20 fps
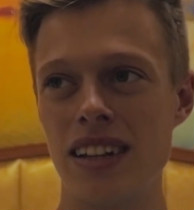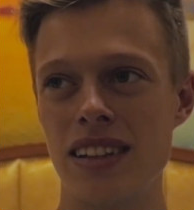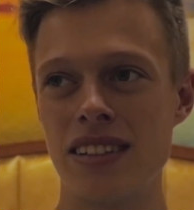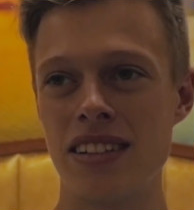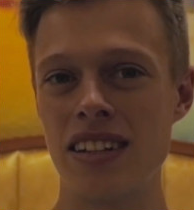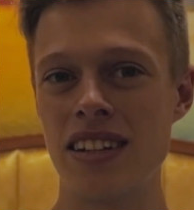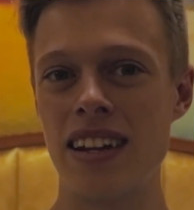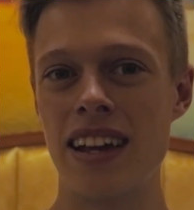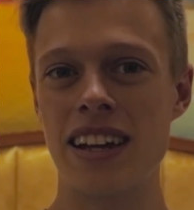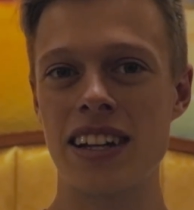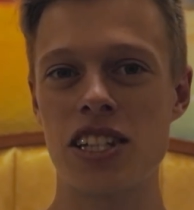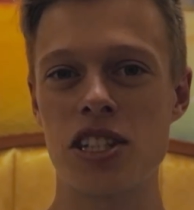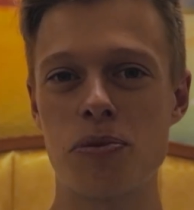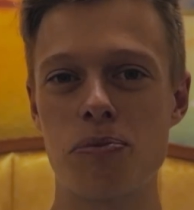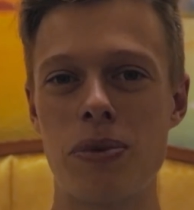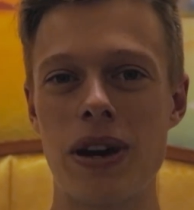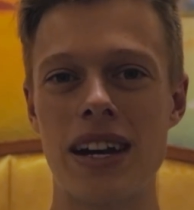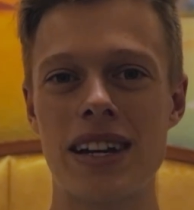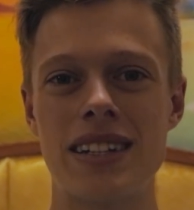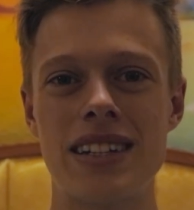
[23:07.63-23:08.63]
didn't
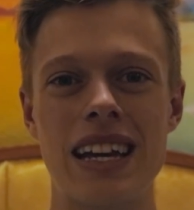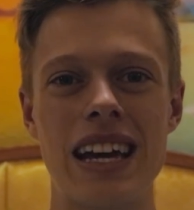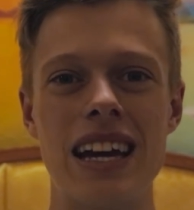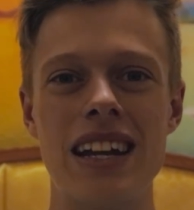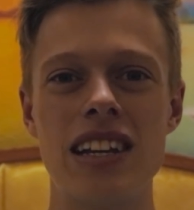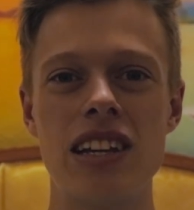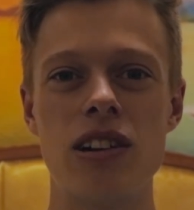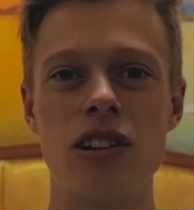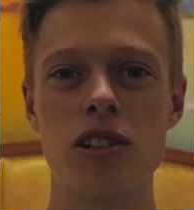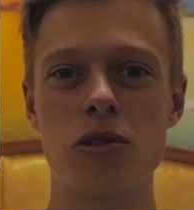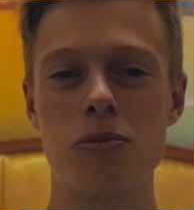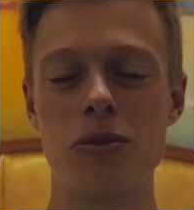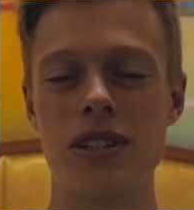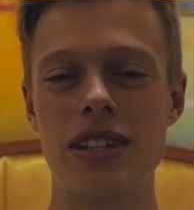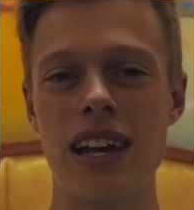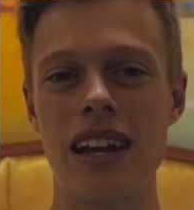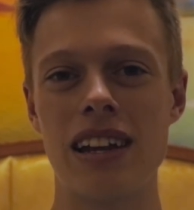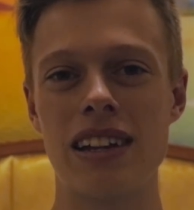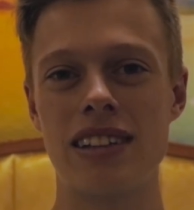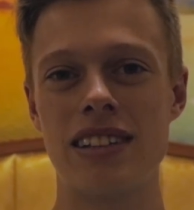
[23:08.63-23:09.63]
expect any
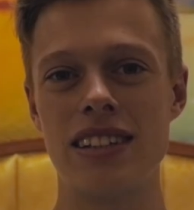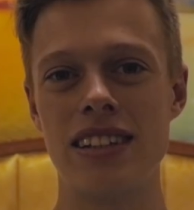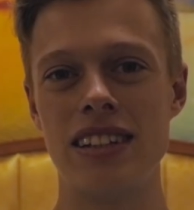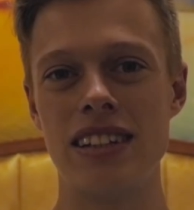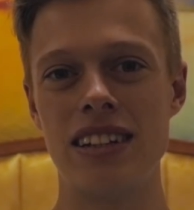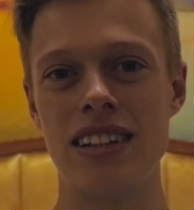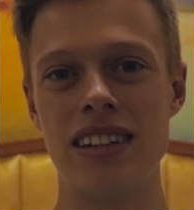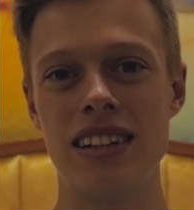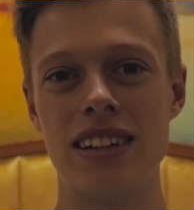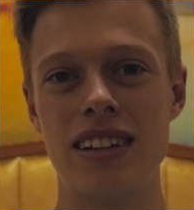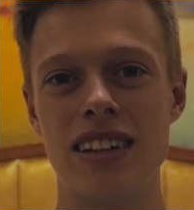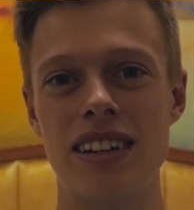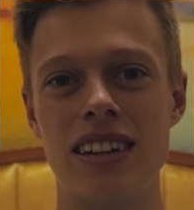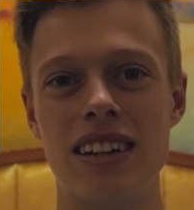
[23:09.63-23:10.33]
hospitality